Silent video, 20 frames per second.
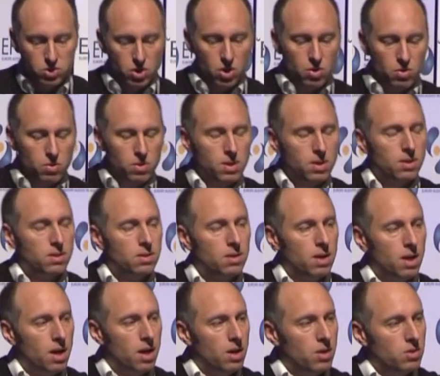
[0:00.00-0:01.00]
So
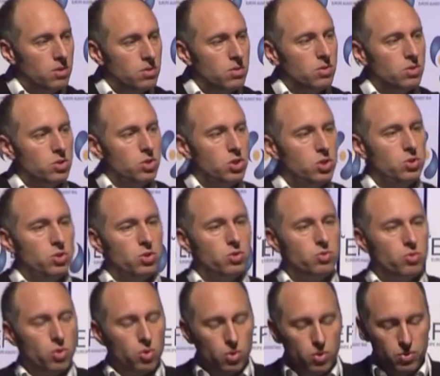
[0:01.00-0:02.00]
just to
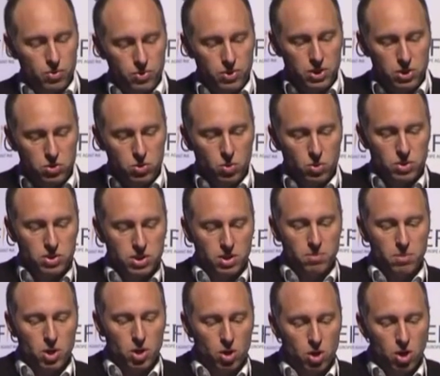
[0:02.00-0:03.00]
draw this talk to
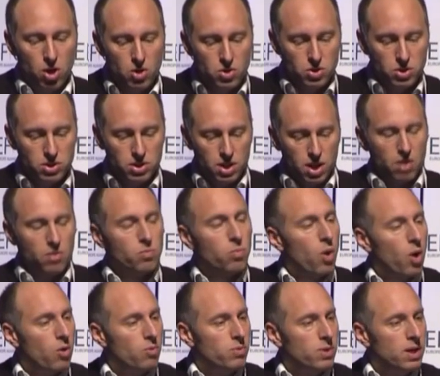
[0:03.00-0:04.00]
some conclusions and kind of
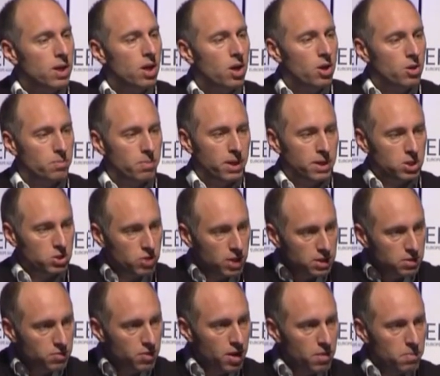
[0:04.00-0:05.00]
what have we learned by
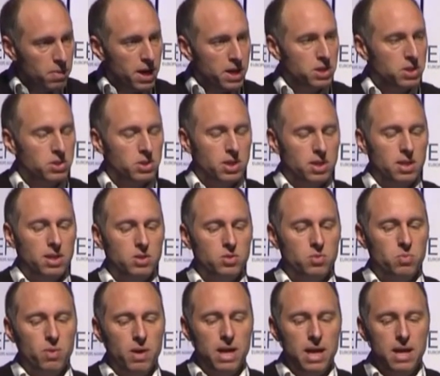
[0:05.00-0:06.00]
stratifying patients in this
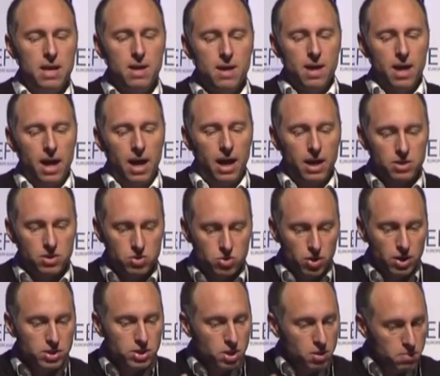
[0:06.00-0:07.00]
way and
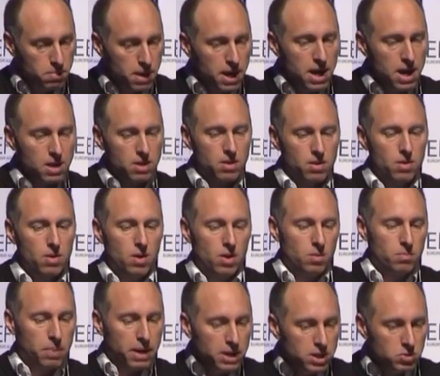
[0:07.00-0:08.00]
trying to
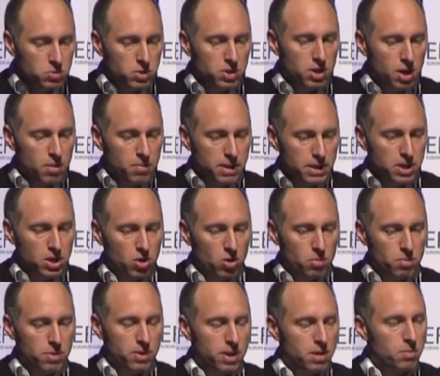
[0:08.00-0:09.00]
compare patients with diabetic
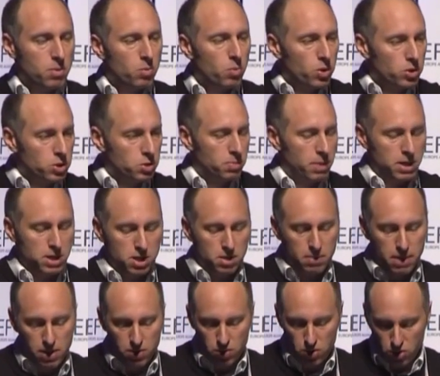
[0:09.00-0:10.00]
neuropathy, but what's special
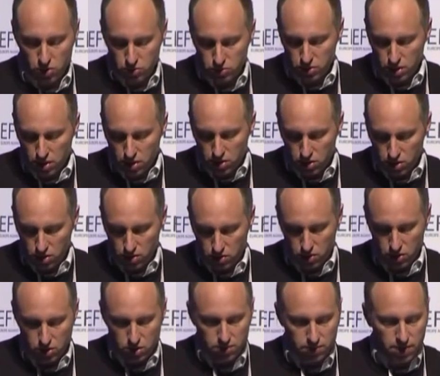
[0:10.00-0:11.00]
about those
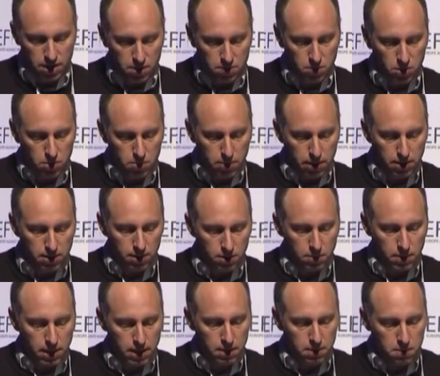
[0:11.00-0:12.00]
that develop neuropathic
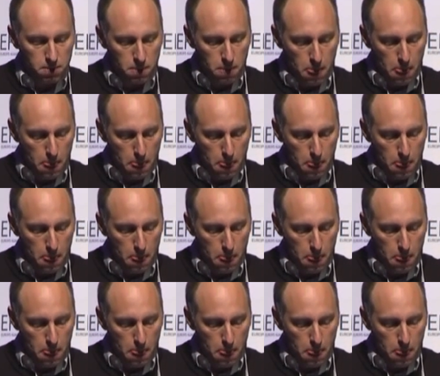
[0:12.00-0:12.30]
pain?